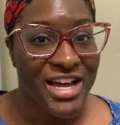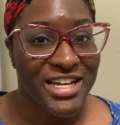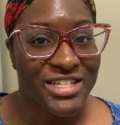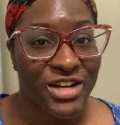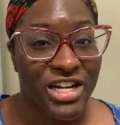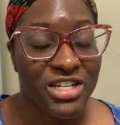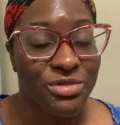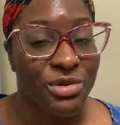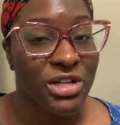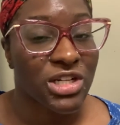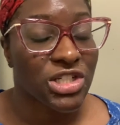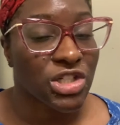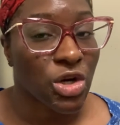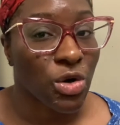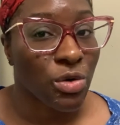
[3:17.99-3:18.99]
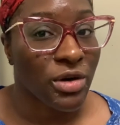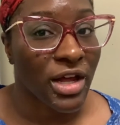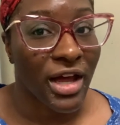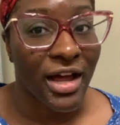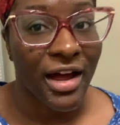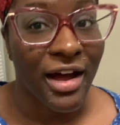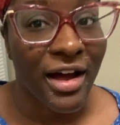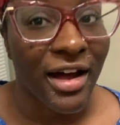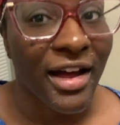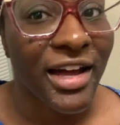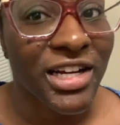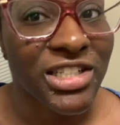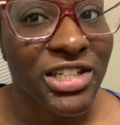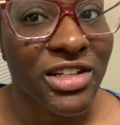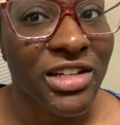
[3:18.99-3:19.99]
So I just wanted to show
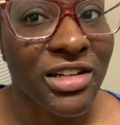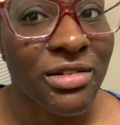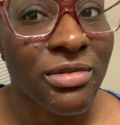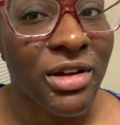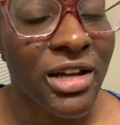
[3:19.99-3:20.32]
that